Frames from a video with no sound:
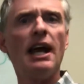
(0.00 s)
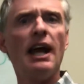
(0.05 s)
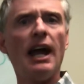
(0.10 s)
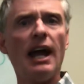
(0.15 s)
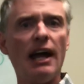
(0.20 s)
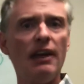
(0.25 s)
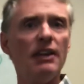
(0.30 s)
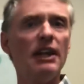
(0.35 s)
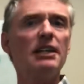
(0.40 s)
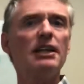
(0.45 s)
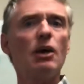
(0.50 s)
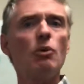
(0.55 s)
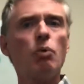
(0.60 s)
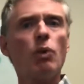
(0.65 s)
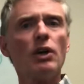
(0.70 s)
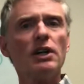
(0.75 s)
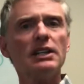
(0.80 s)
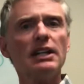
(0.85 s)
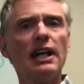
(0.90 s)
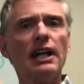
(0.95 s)
And then they
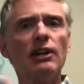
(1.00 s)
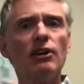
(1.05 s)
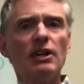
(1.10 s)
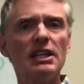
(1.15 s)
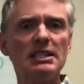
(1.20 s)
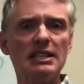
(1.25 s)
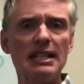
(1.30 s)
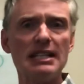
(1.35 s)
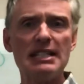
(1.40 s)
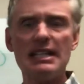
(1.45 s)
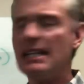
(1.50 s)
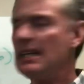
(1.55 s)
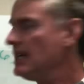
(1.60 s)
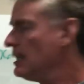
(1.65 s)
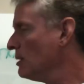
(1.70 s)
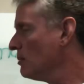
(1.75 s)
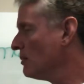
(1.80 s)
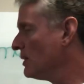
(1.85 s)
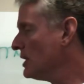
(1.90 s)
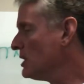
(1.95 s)
worked together as a
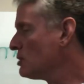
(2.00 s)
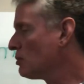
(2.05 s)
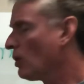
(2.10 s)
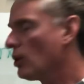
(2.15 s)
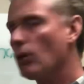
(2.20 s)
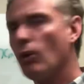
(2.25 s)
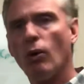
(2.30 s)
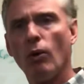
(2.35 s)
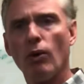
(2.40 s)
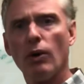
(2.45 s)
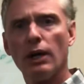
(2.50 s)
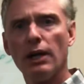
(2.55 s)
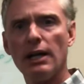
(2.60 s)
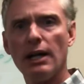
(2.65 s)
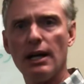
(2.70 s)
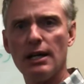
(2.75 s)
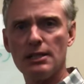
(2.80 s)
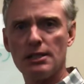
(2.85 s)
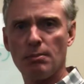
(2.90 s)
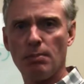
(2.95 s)
team. These were
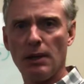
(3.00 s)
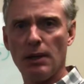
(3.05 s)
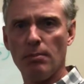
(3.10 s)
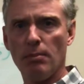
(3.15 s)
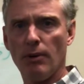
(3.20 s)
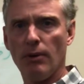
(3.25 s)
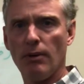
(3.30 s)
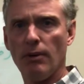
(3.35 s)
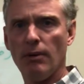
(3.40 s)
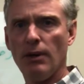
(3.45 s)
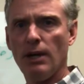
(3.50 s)
organized people.